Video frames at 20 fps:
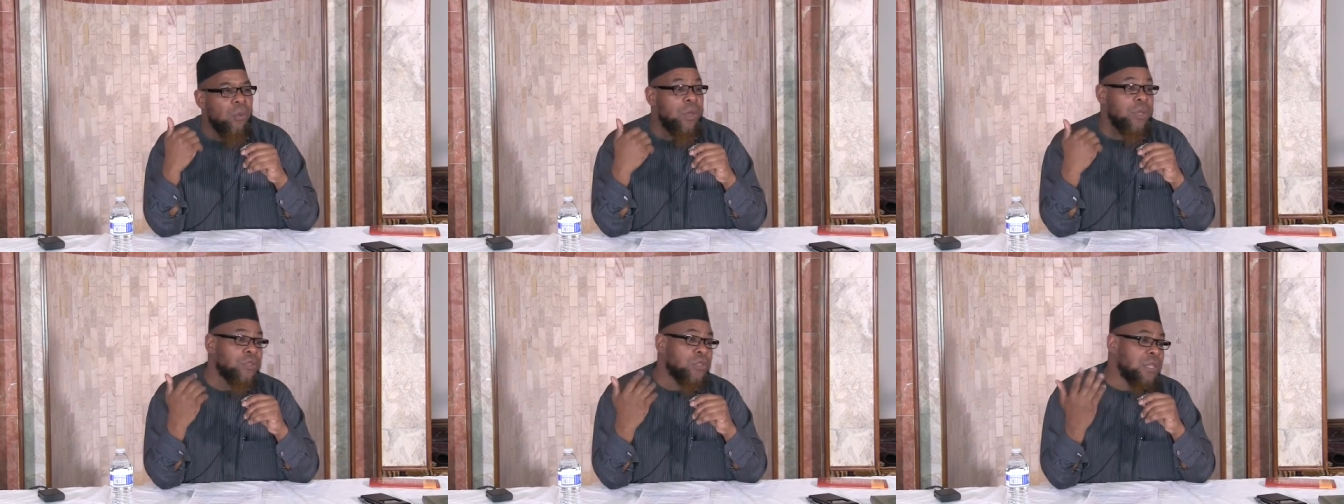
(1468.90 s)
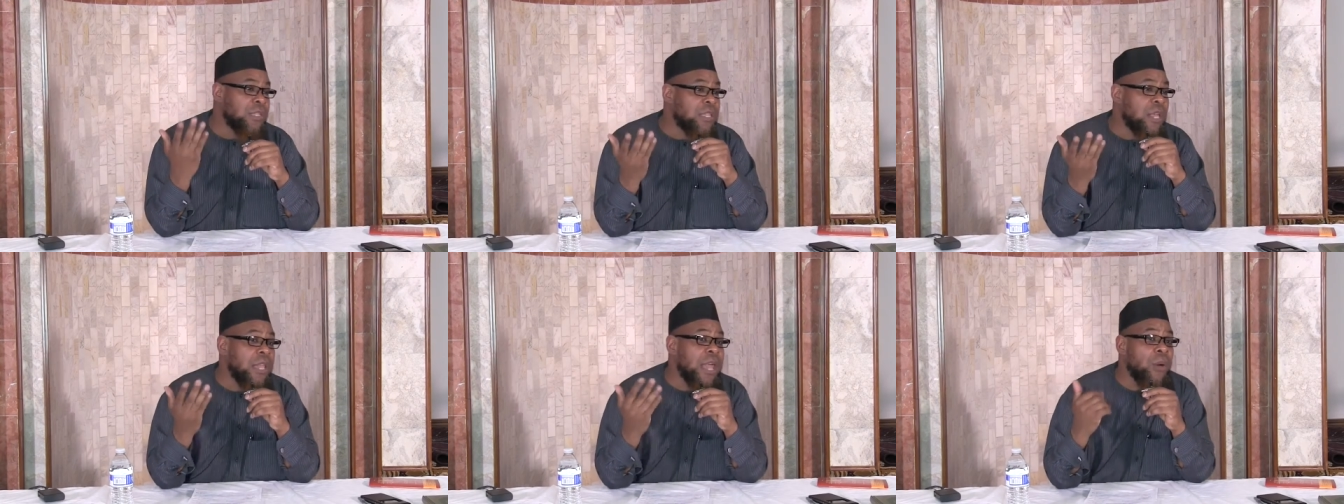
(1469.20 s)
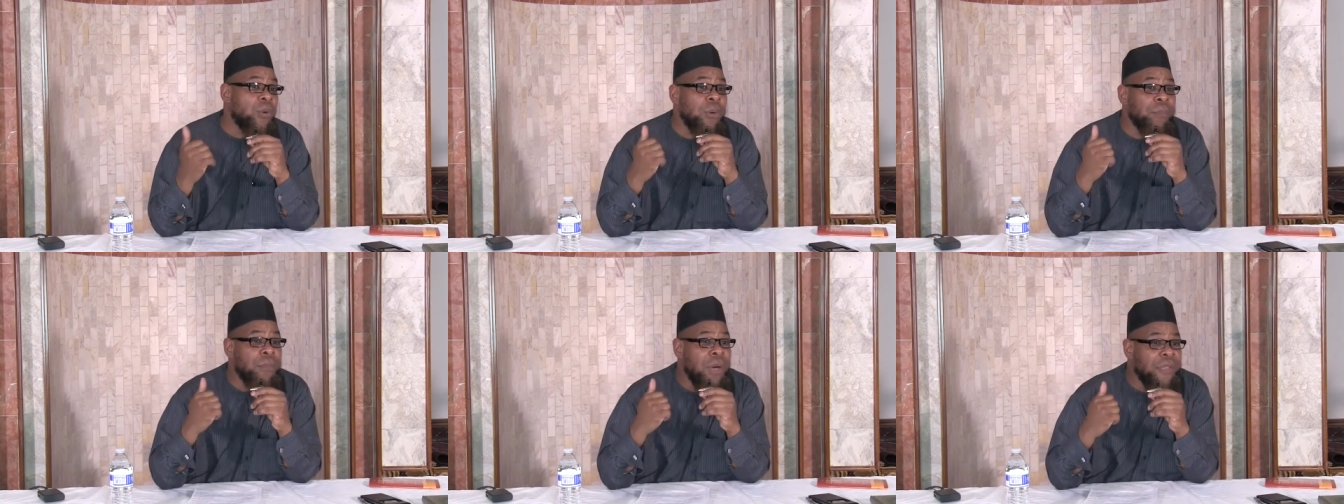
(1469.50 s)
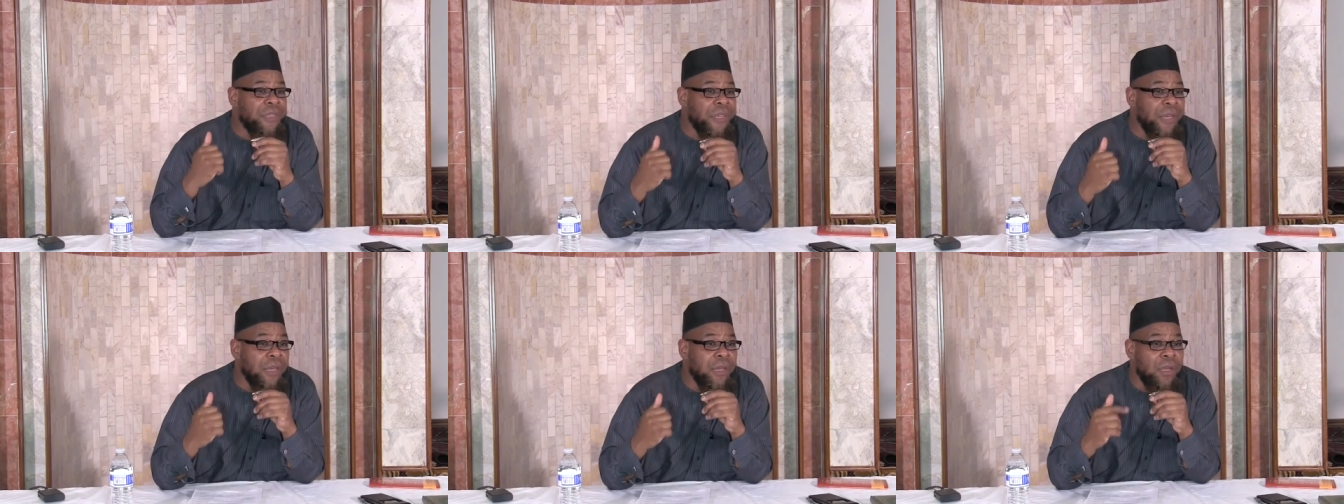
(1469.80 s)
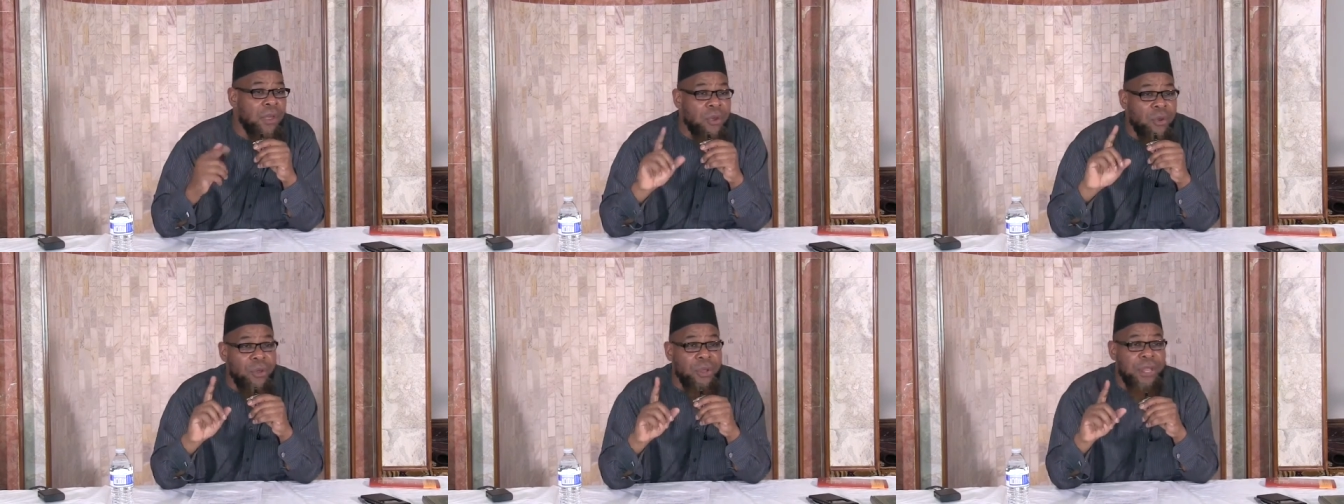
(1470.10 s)
We used to tell our
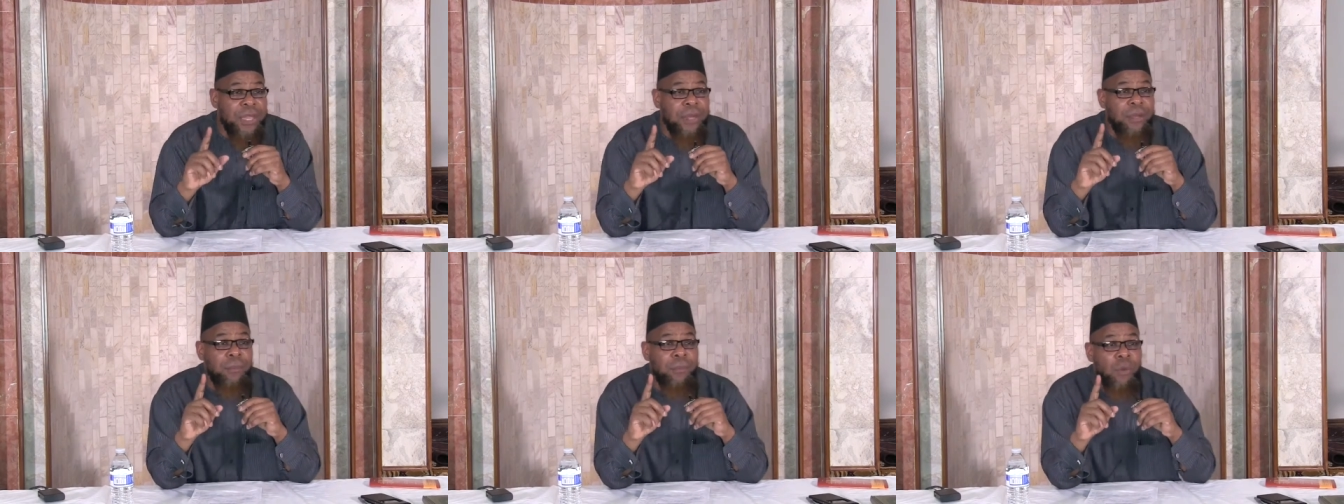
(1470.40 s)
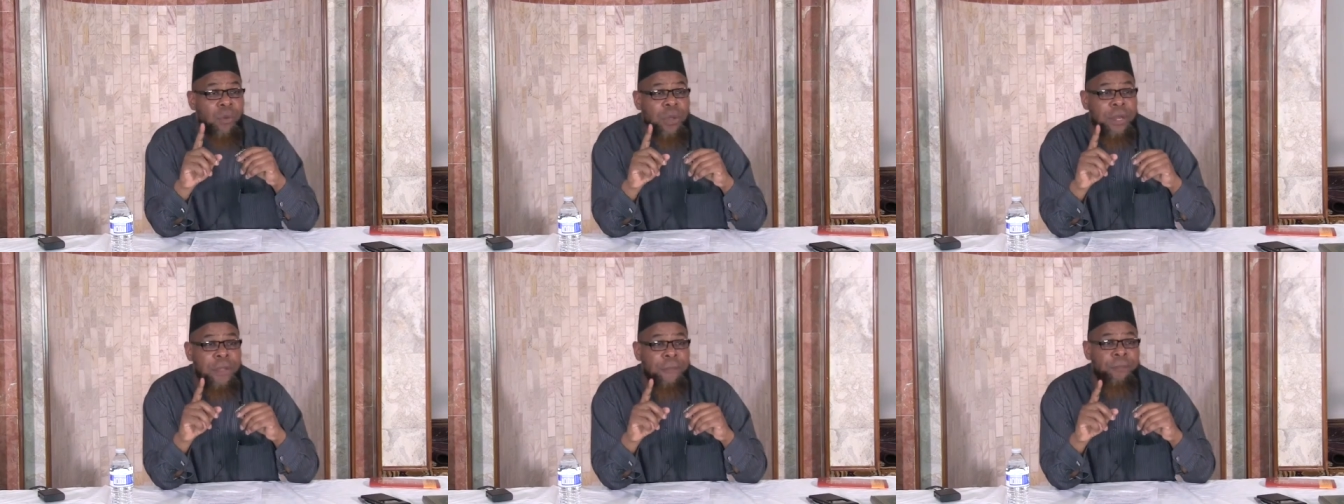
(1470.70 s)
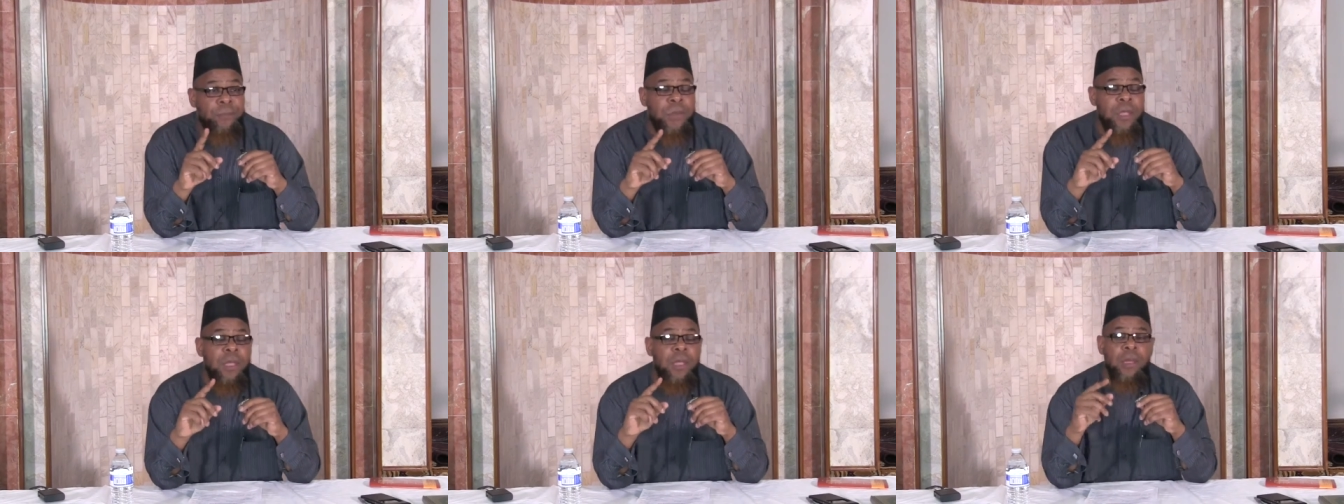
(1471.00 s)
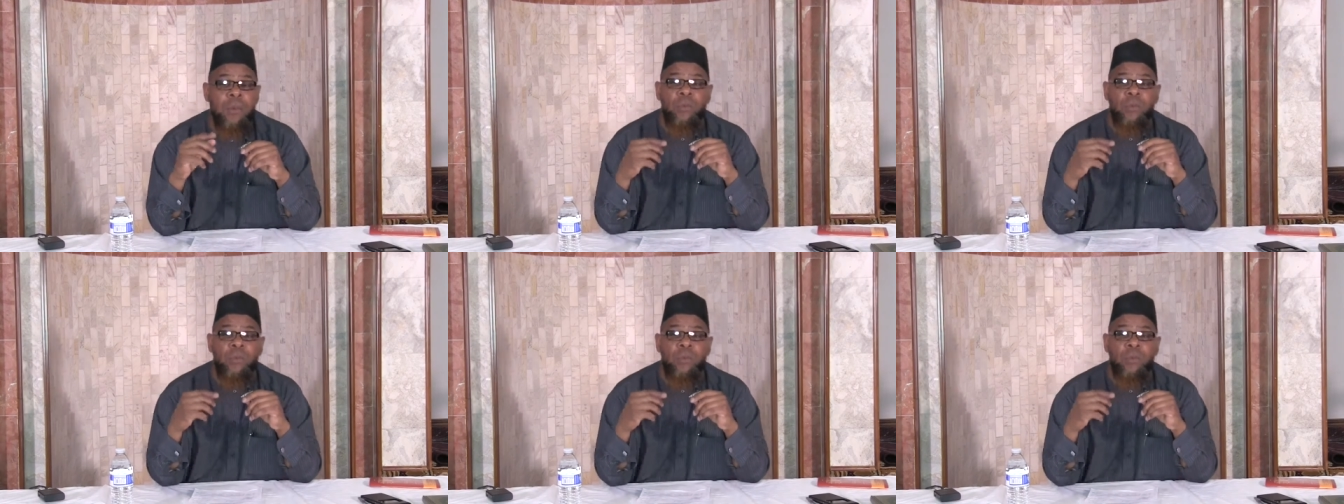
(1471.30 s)
mother early in the morning,